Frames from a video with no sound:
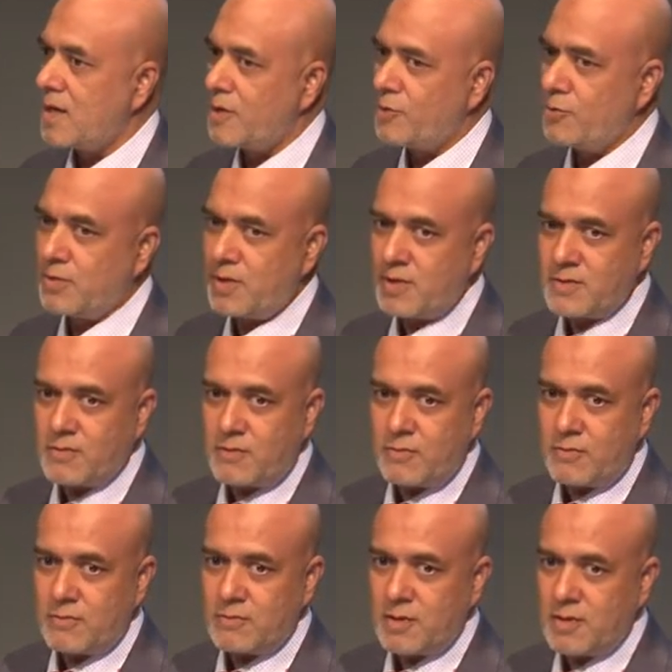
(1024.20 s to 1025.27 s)
I don't think it's
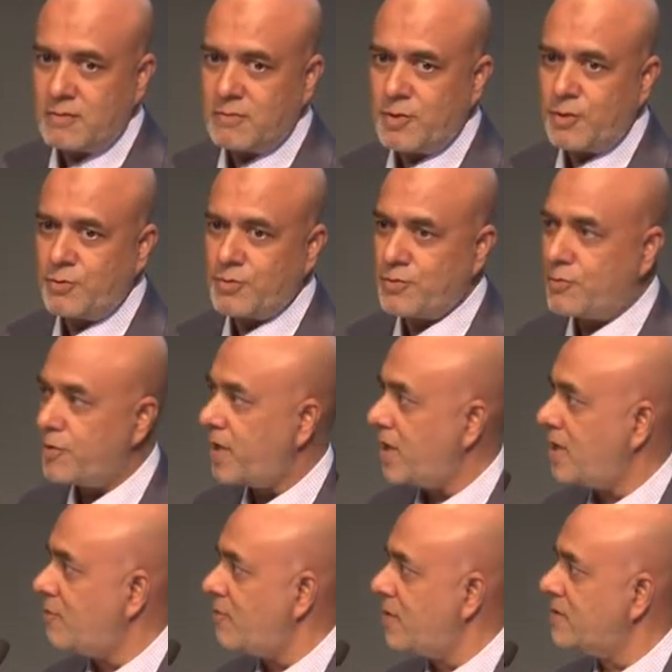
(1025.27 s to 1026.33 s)
it's going
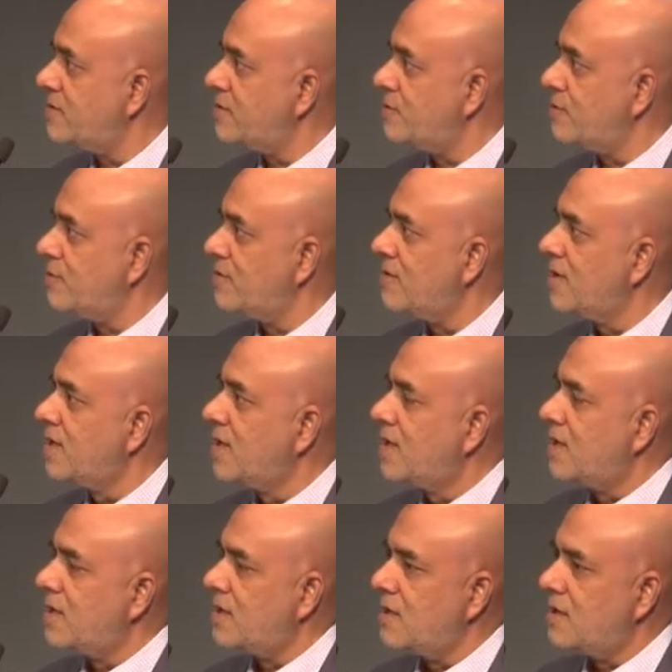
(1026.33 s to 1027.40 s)
anywhere. So,
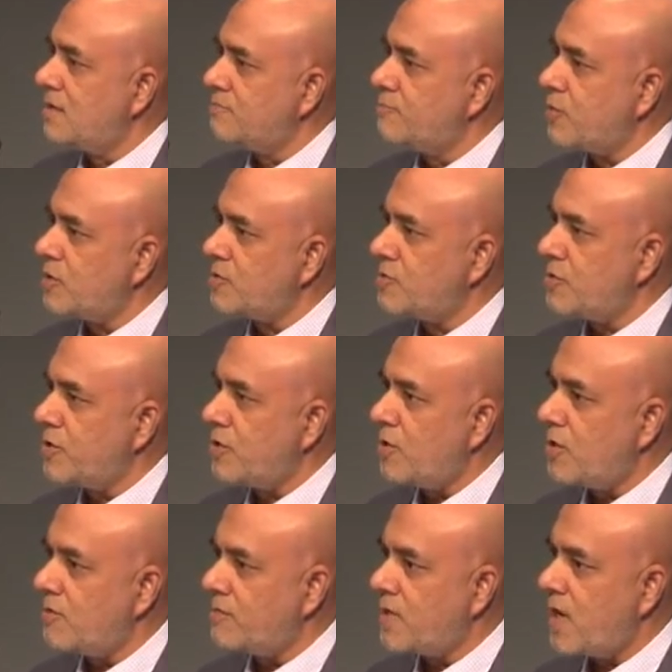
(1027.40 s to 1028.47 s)
considering
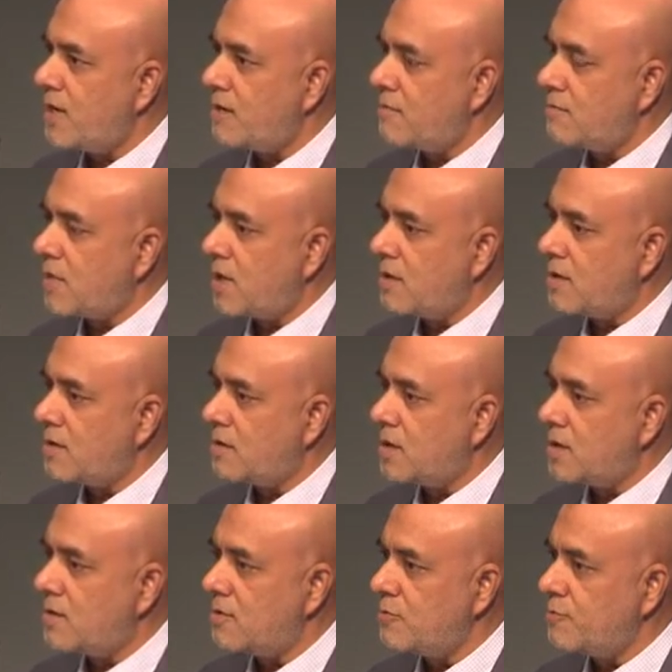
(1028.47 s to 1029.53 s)
all of that, I think
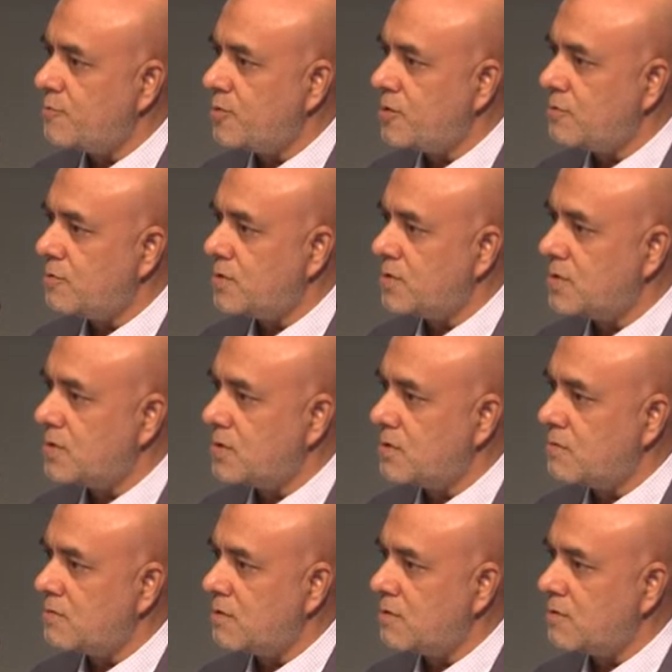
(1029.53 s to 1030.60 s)
that the UPU is
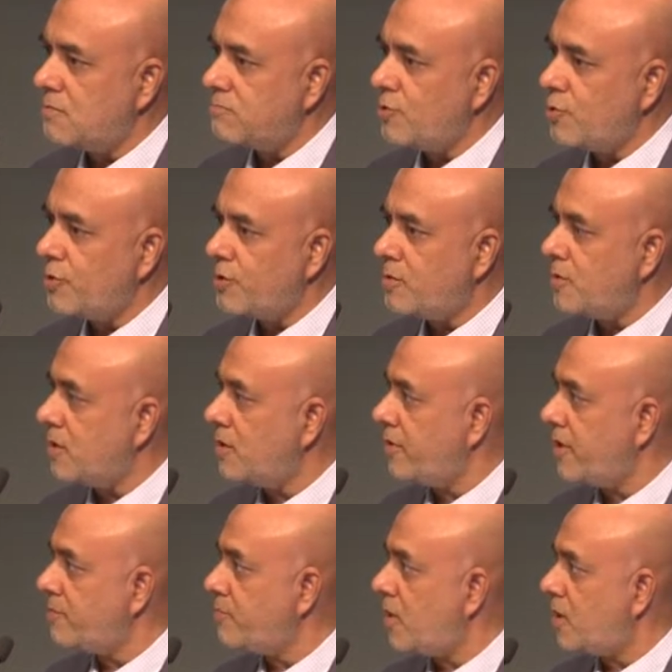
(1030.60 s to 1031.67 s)
going to be a
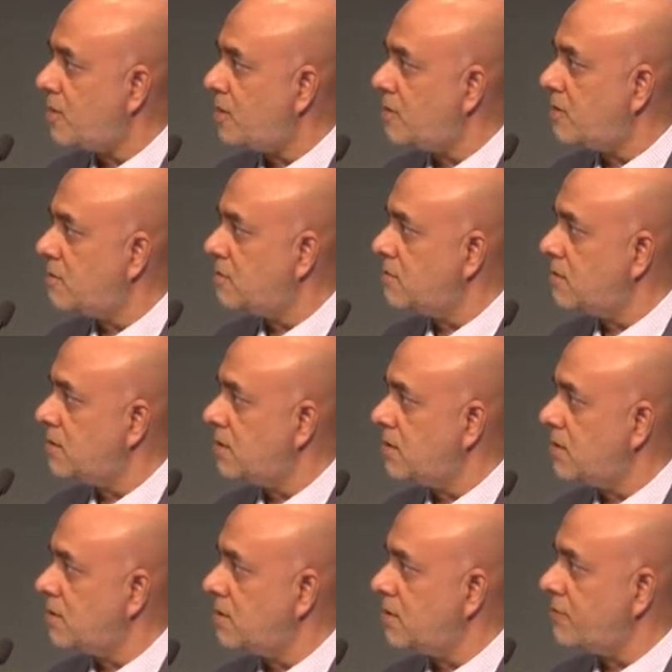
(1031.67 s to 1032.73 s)
great partner
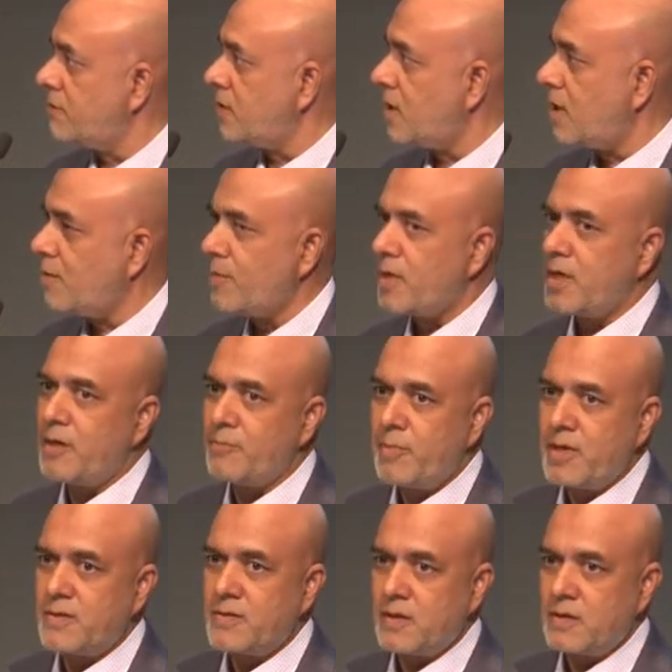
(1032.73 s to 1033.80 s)
if they come in and
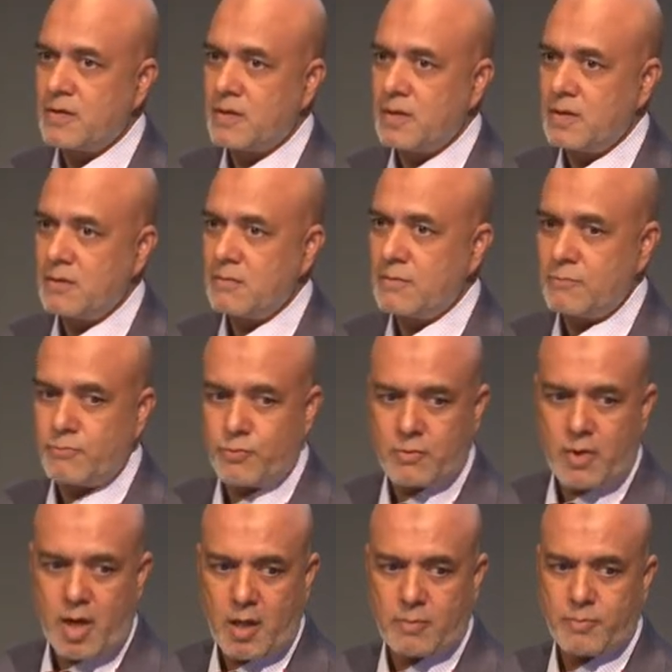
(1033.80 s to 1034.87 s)
basically
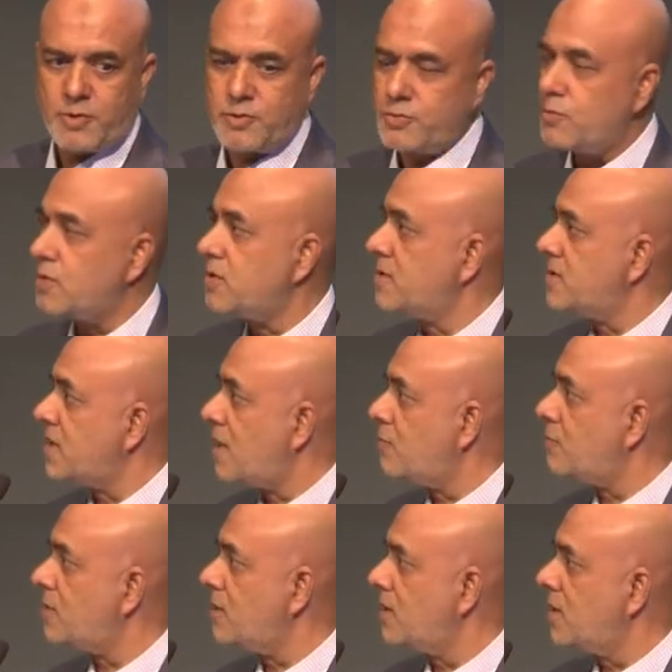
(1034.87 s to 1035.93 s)
help us roll this
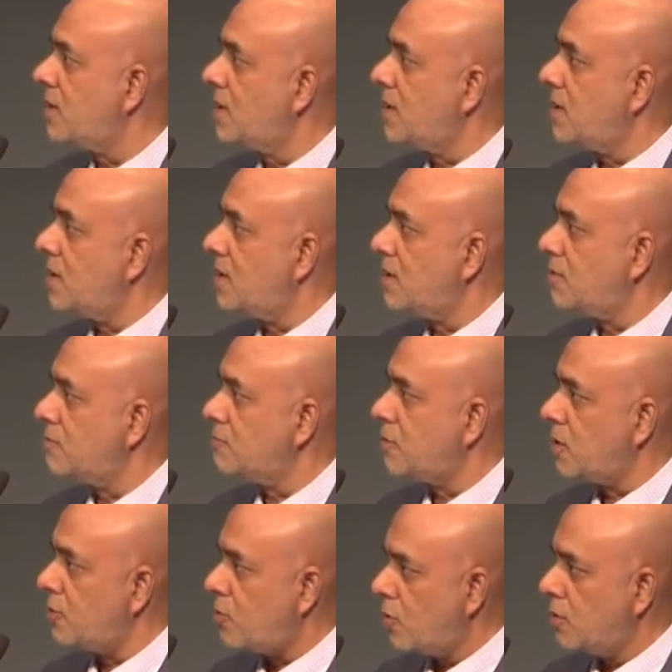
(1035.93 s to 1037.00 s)
out
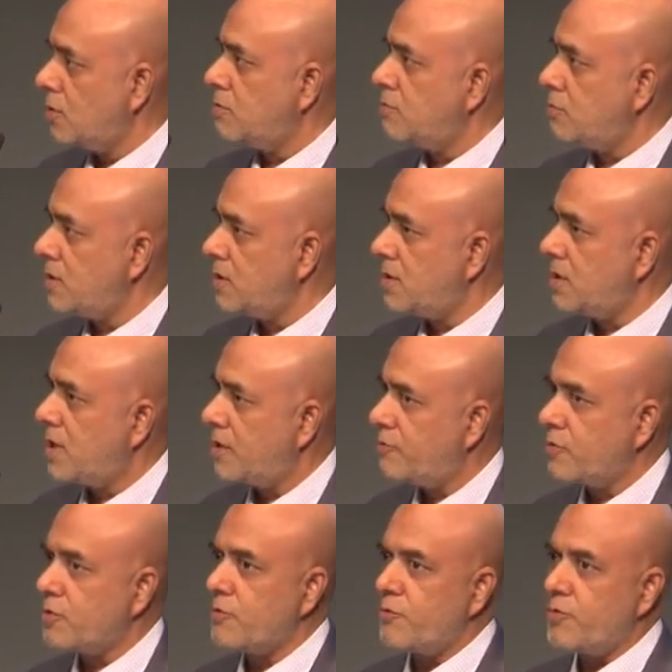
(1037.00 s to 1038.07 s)
along with the
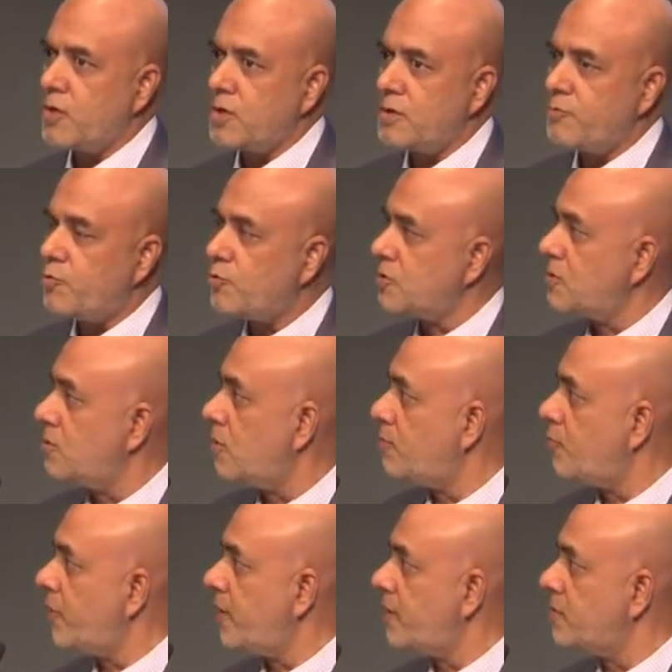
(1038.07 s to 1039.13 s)
network of all the postal
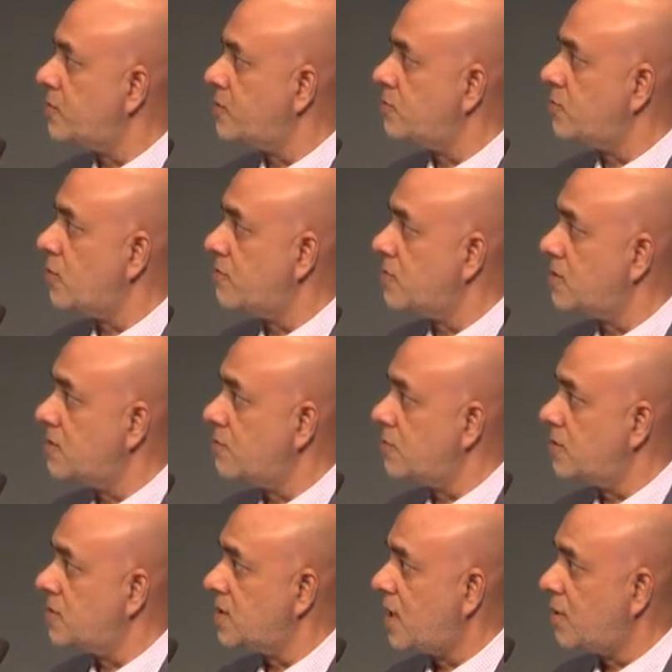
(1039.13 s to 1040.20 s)
operators who obviously
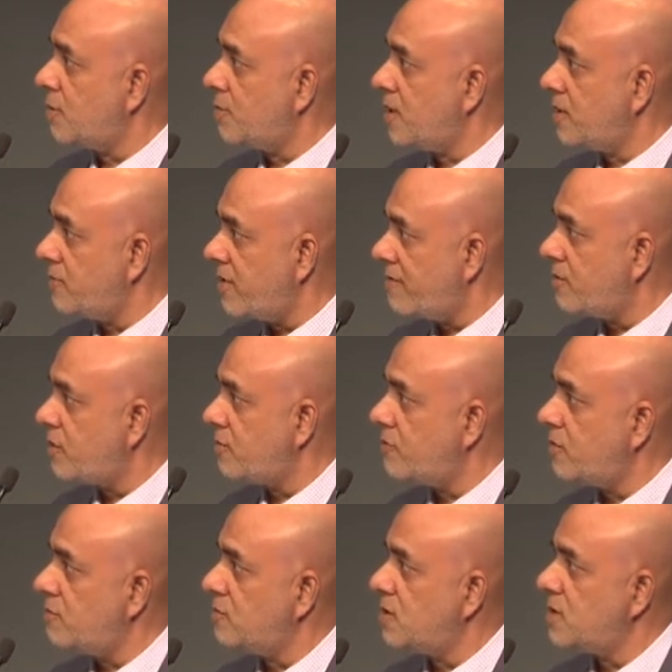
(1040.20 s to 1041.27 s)
would stand to make revenue
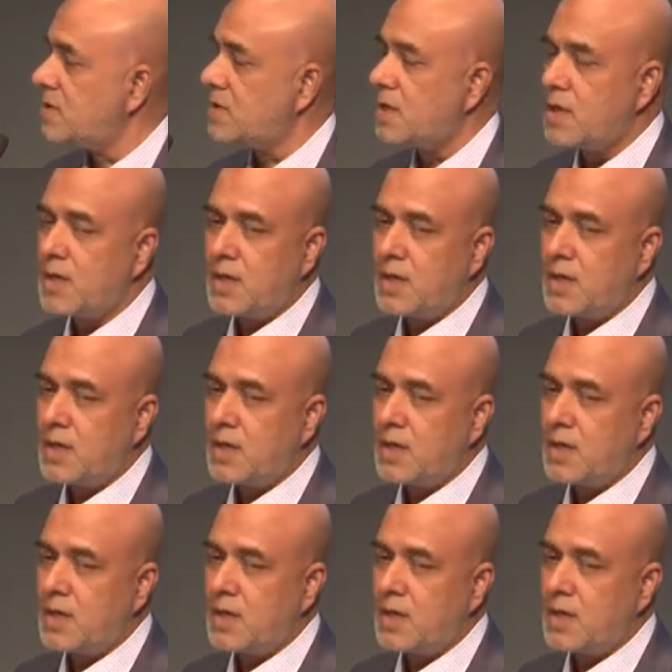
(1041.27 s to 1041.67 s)
from this.